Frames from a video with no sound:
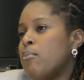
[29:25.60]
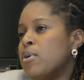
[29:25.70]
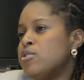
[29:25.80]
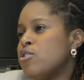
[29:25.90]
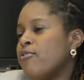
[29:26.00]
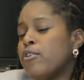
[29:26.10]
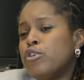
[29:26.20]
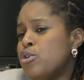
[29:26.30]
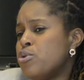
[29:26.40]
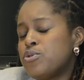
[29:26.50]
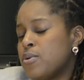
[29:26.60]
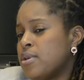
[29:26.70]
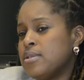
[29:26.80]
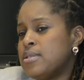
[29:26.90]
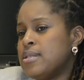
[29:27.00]
is not very usual
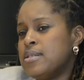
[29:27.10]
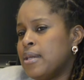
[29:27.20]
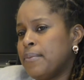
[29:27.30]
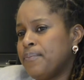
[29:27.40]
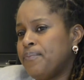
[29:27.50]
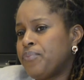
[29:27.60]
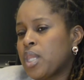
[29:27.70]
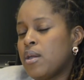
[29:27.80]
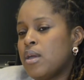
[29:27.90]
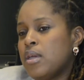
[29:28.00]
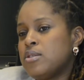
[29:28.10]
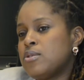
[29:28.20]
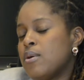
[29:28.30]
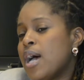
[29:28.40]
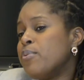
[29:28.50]
in the city.
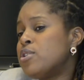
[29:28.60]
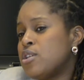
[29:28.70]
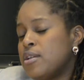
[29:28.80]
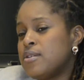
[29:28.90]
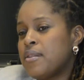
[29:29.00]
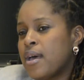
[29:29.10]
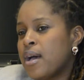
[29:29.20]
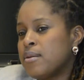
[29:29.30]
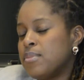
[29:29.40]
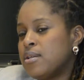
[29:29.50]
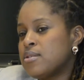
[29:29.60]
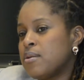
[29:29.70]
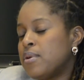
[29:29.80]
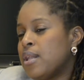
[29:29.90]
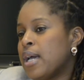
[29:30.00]
So I would change that, because I
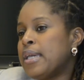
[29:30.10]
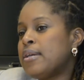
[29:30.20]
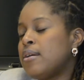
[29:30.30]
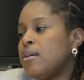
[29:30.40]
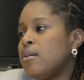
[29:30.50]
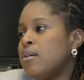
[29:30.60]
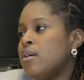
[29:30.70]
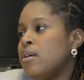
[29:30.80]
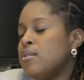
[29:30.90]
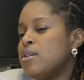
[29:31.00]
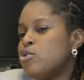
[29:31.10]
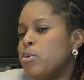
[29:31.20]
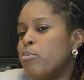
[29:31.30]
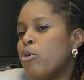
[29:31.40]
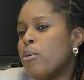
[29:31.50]
would like there to
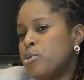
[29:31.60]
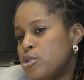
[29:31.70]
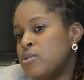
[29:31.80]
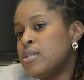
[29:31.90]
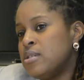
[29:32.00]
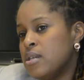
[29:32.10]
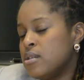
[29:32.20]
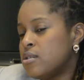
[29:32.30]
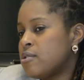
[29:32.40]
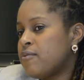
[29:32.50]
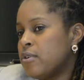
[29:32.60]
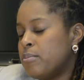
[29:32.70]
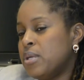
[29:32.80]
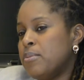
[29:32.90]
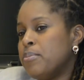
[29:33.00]
be more opportunities for
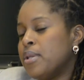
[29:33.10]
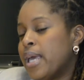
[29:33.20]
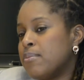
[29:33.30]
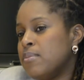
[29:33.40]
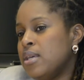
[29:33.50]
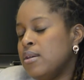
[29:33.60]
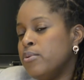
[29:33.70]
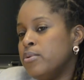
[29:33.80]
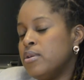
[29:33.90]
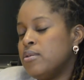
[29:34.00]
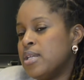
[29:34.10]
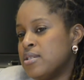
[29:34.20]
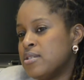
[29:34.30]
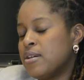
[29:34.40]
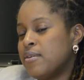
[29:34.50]
people like me who didn't
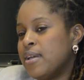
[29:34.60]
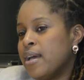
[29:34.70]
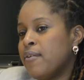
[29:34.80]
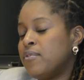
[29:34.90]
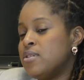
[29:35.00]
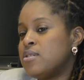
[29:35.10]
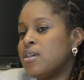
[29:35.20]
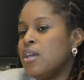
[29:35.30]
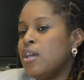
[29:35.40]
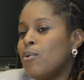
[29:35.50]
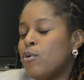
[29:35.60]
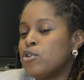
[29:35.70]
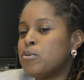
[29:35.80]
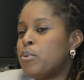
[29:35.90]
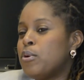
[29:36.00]
necessarily have the skiing
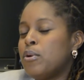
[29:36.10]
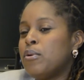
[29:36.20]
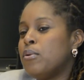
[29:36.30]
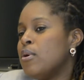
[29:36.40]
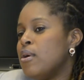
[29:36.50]
water polo